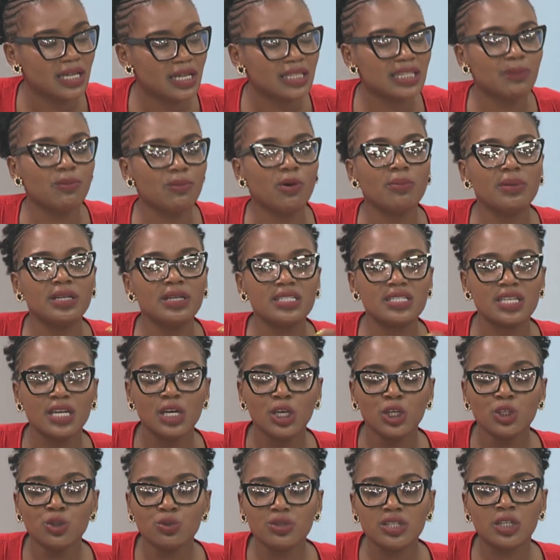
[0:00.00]
The moment
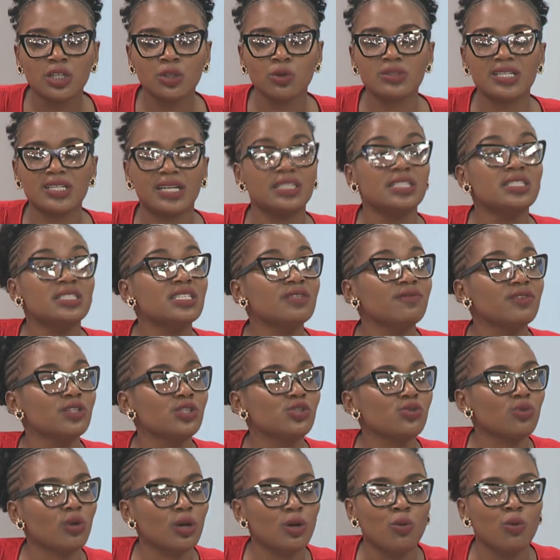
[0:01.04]
you recruit an
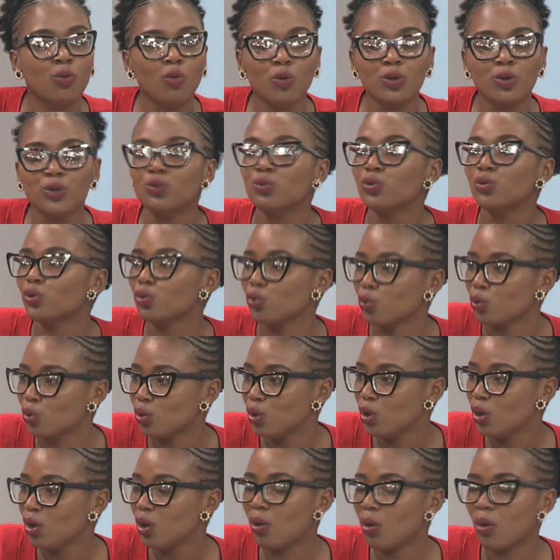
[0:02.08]
individual who you
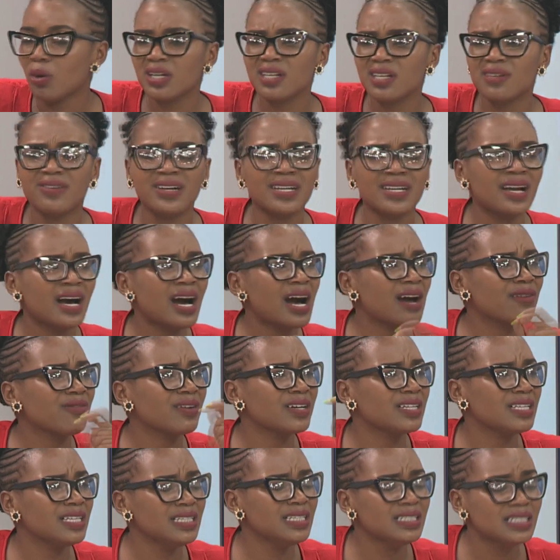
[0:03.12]
know, or even have
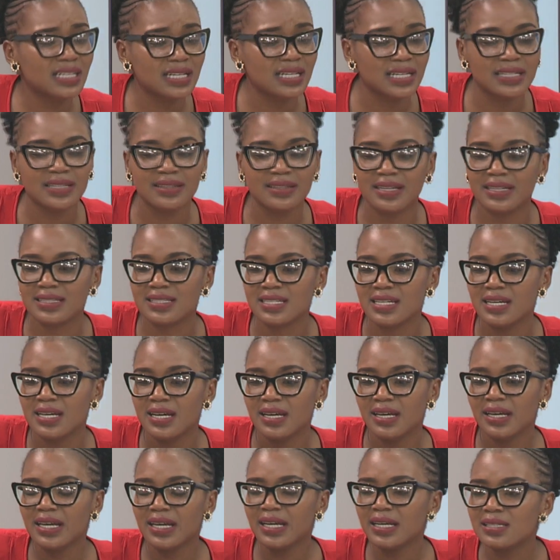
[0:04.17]
an inkling that
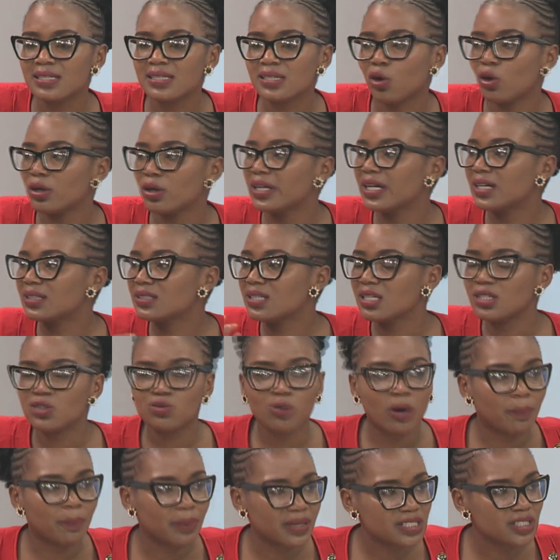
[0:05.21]
is connected
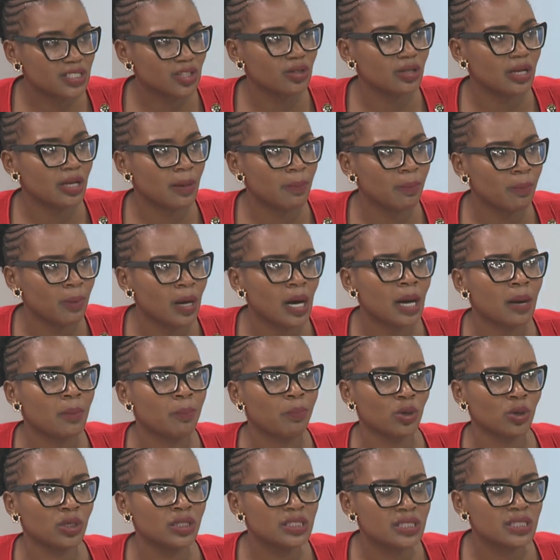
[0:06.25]
to a particular
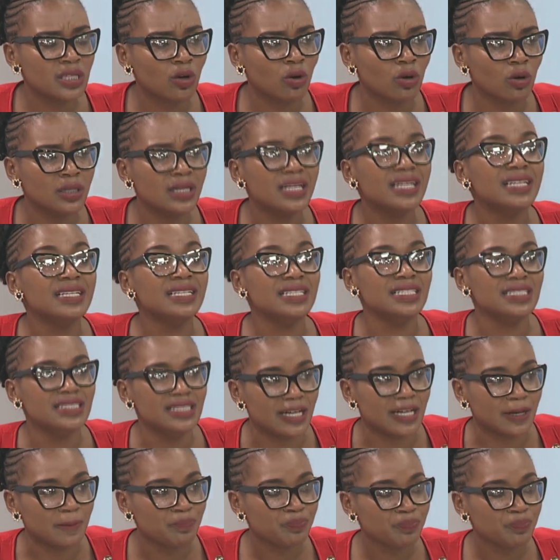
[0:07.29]
political leader,